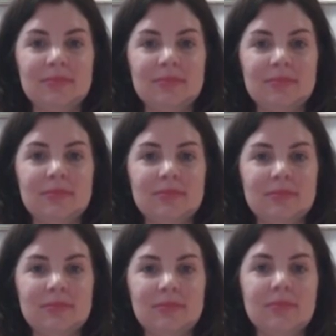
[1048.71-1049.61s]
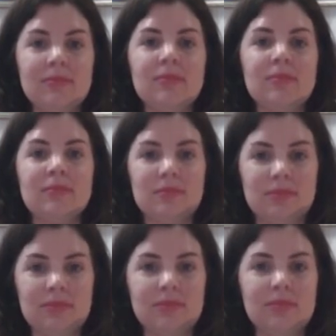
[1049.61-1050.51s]

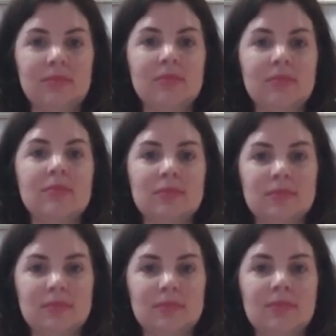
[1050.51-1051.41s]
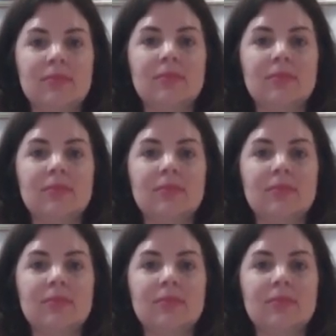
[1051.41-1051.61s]
[no speech]